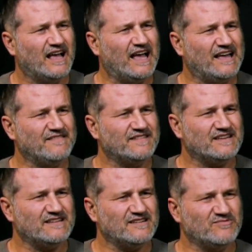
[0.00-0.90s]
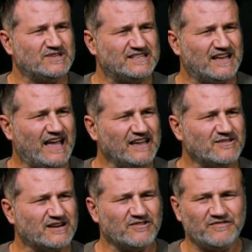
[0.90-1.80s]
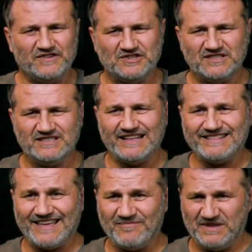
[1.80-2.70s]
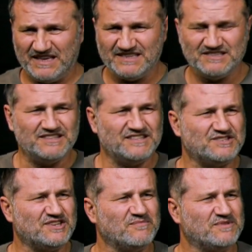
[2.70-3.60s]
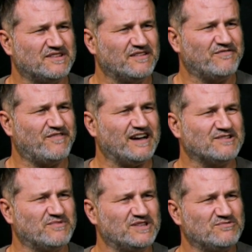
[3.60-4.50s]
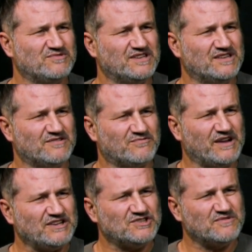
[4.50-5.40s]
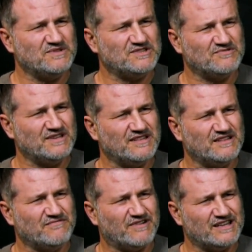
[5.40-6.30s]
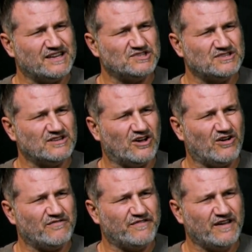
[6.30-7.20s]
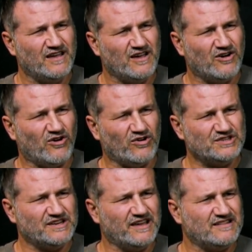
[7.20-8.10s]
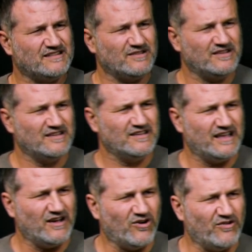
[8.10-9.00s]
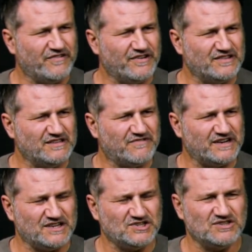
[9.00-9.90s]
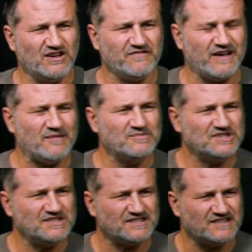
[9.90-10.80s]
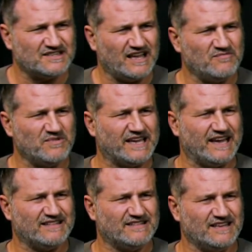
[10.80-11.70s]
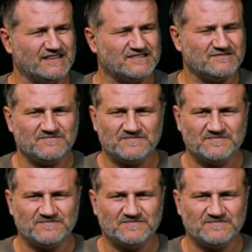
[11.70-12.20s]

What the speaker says: and with the angular coefficient that can be easily determined. In fact, we do the ratio between the variation of ordinate over the variation of abscissas, and we get this.